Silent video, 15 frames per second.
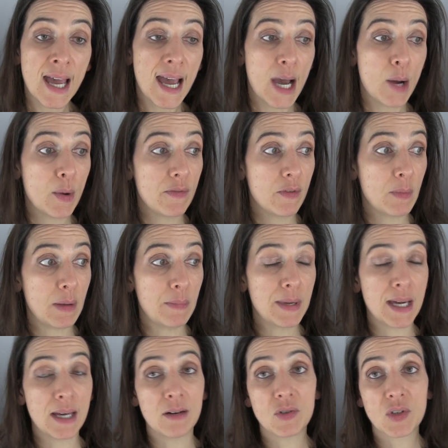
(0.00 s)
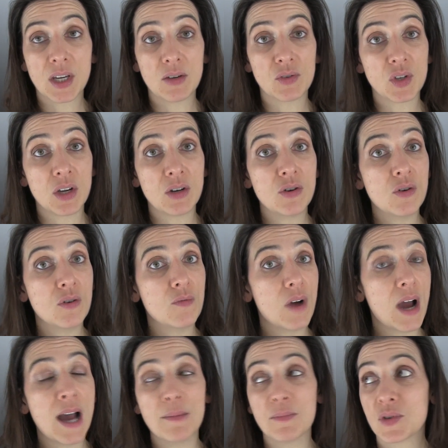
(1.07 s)
However, my piano skills are
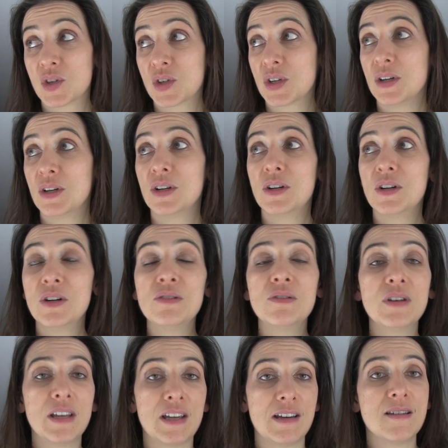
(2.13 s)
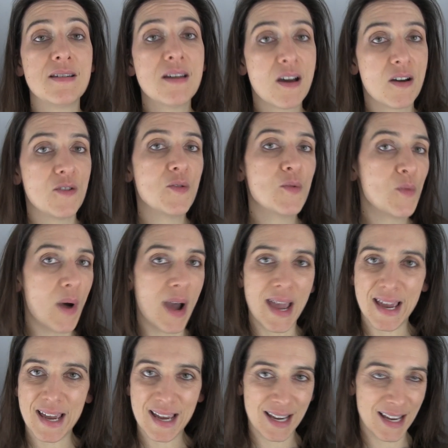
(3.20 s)
absolutely no
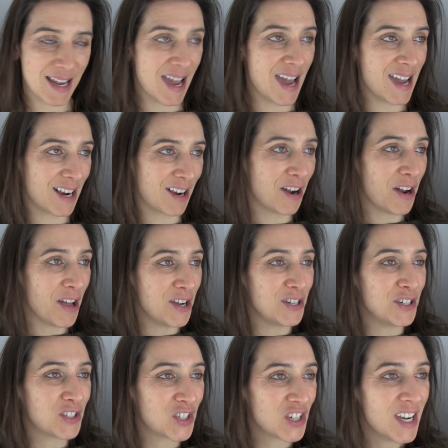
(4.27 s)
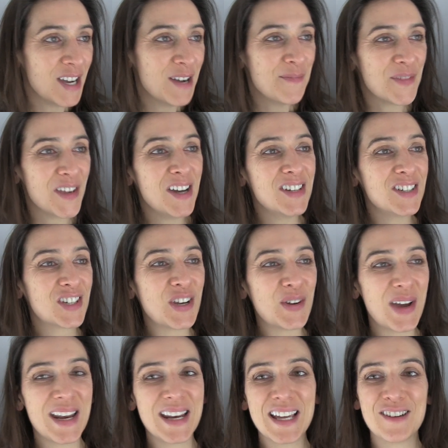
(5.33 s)
way close to
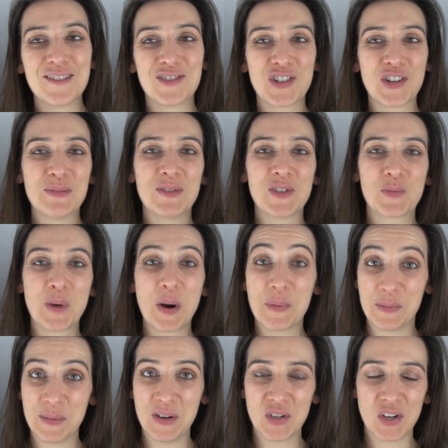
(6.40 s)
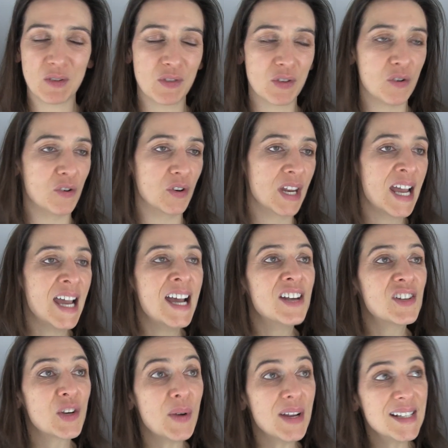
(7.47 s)
any of Schumann's proper music for the horn.
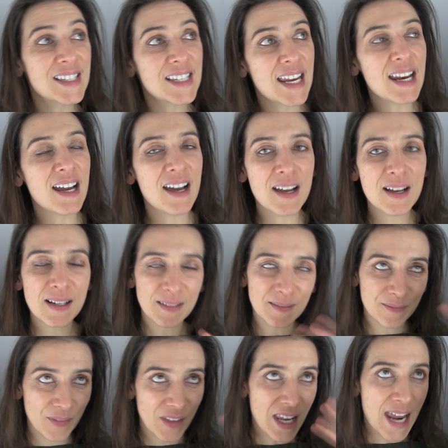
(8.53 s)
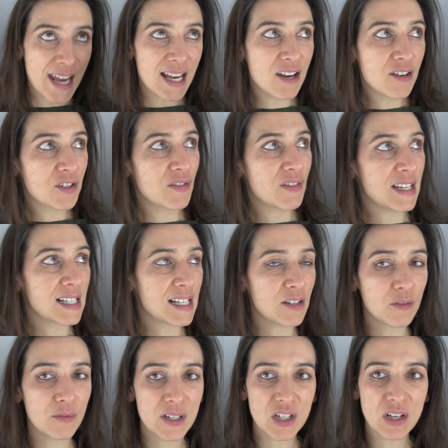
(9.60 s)
So instead, I, like a lot of these
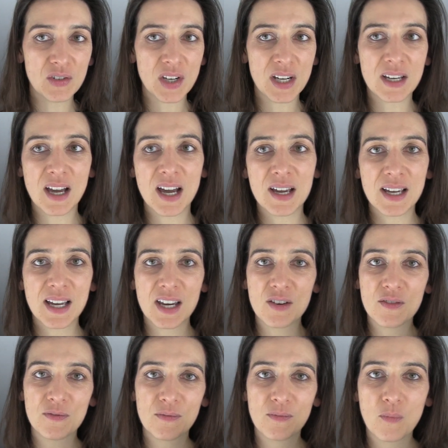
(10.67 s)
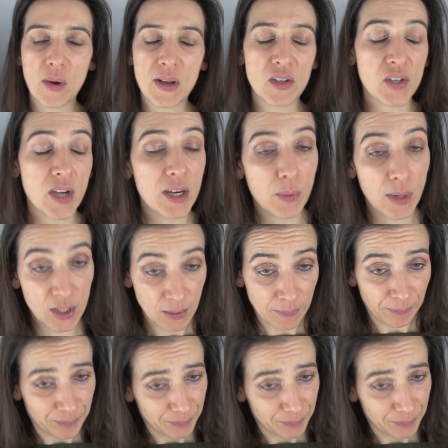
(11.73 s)
little videos, I kind of went sideways.